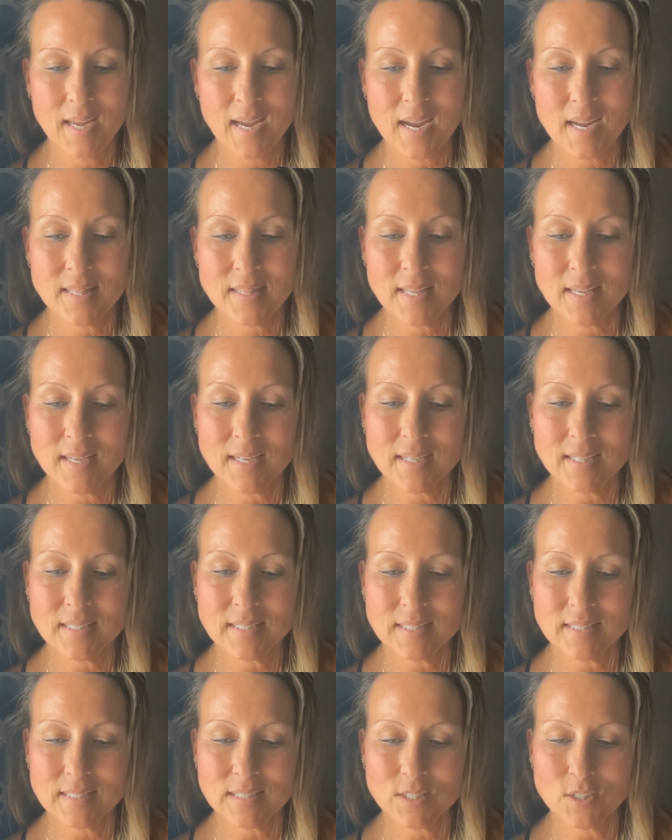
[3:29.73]
And they can
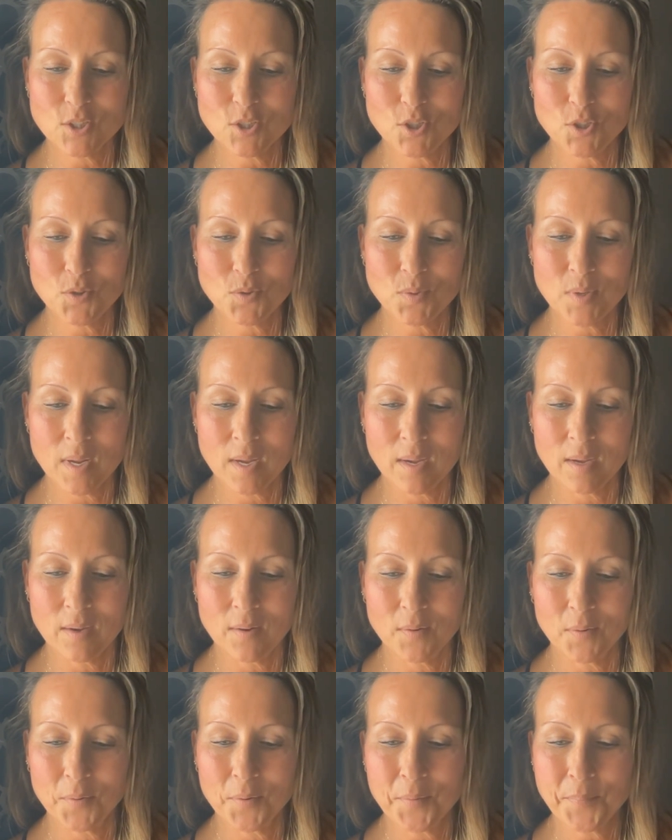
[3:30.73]
assist you
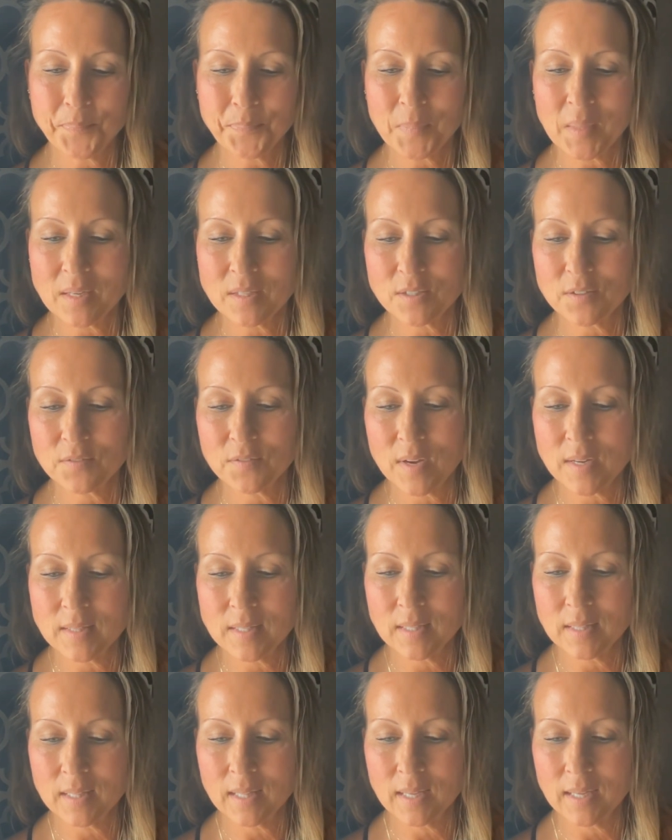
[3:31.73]
now to find
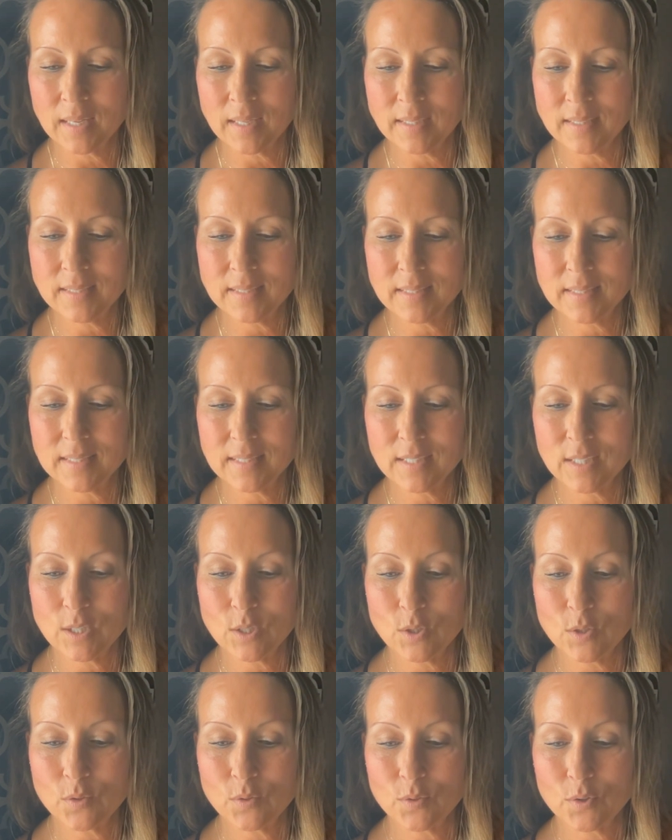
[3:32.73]
the light in
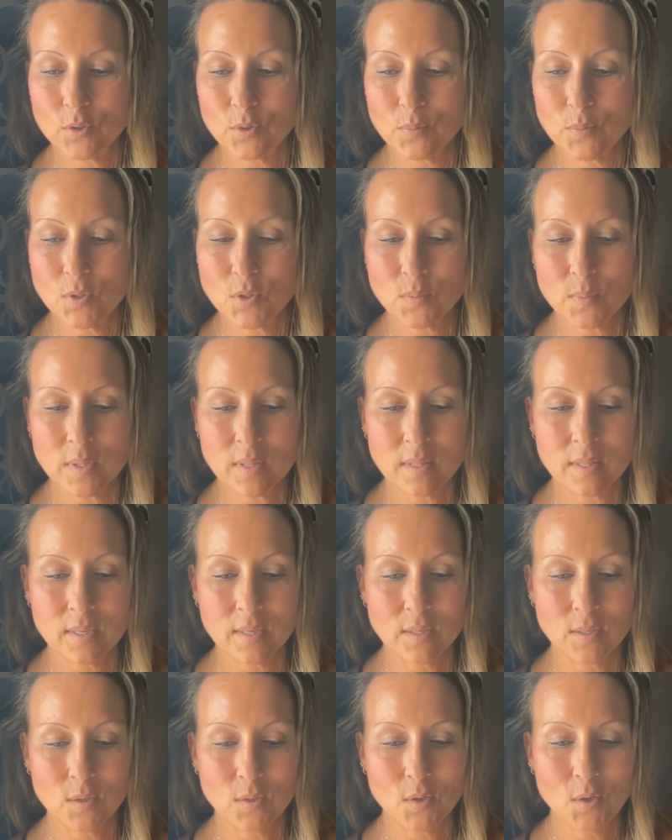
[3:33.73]
the groups
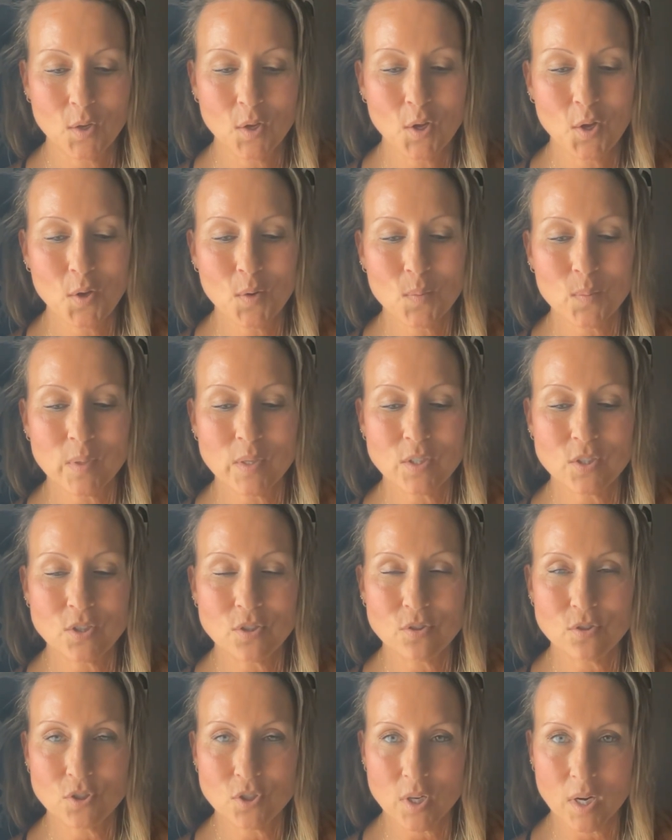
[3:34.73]
within which
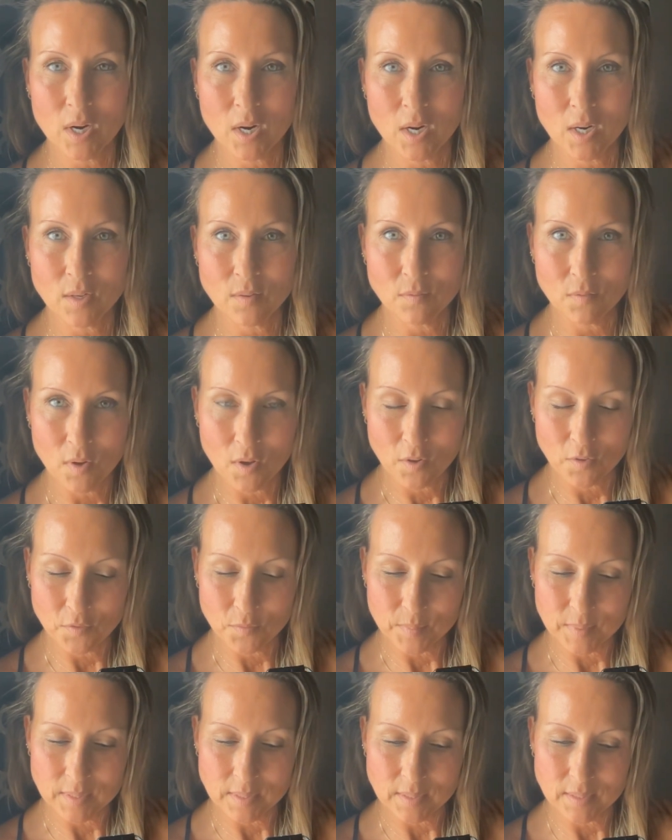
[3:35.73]
you share
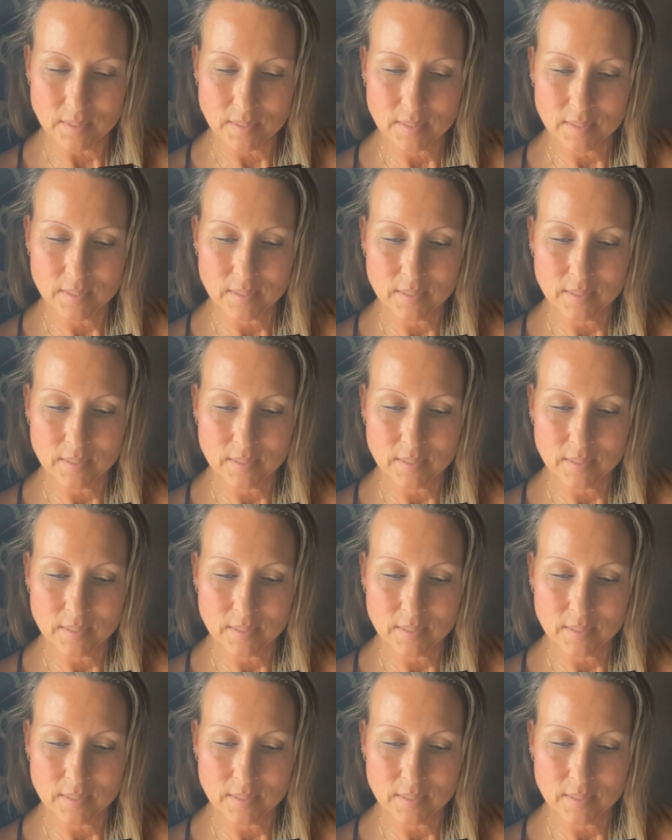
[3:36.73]
involvement.